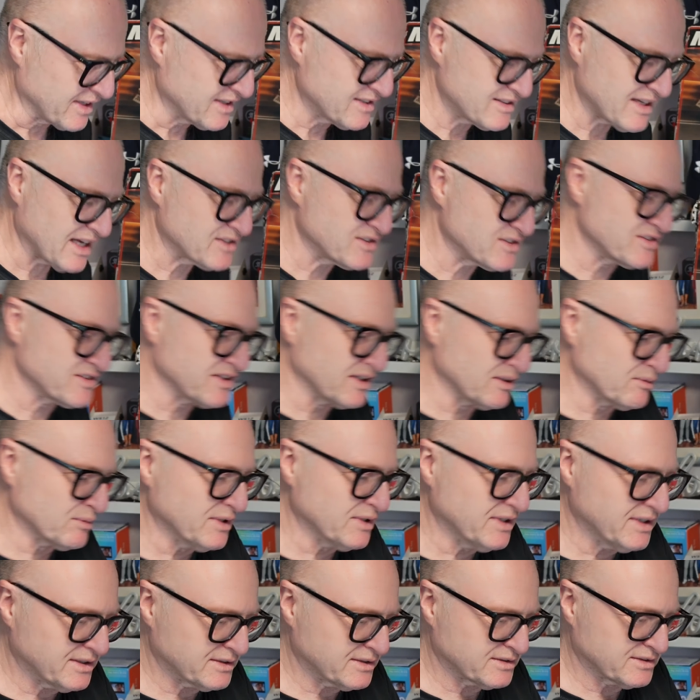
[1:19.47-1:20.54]
is it actually still
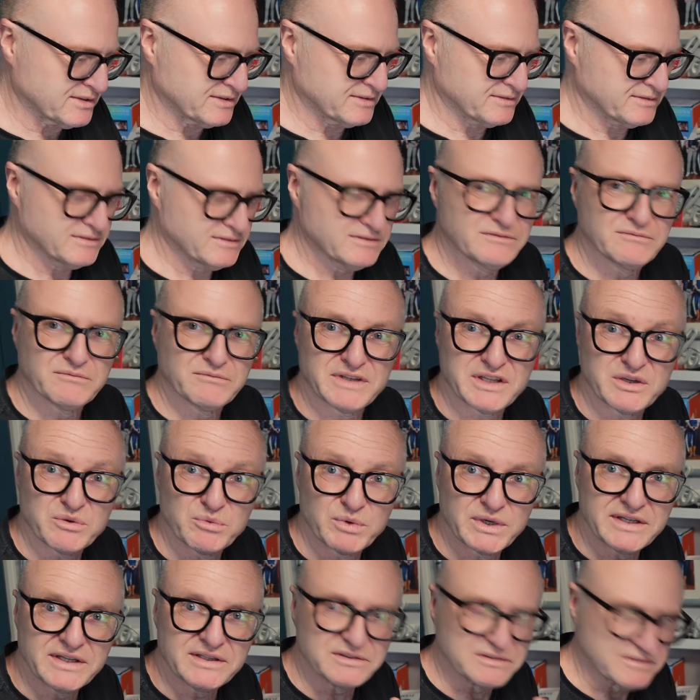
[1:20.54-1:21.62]
works, within
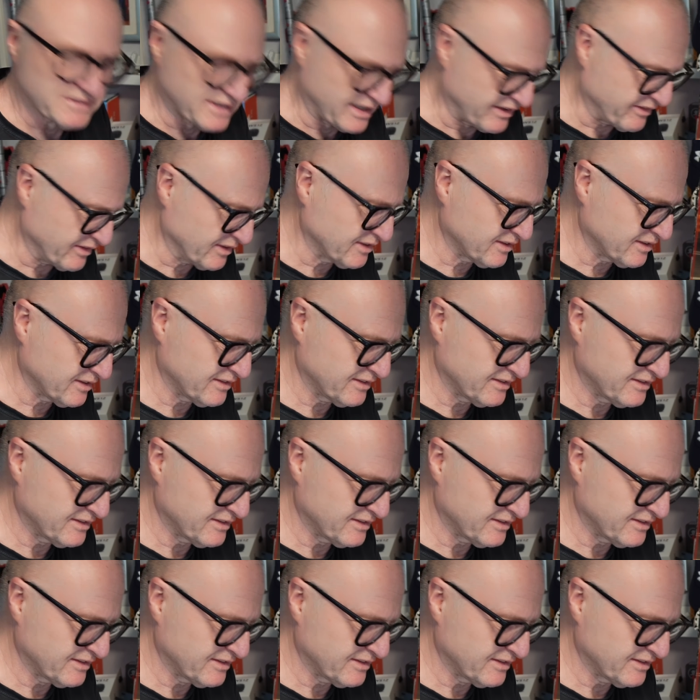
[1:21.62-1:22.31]
reason, that is.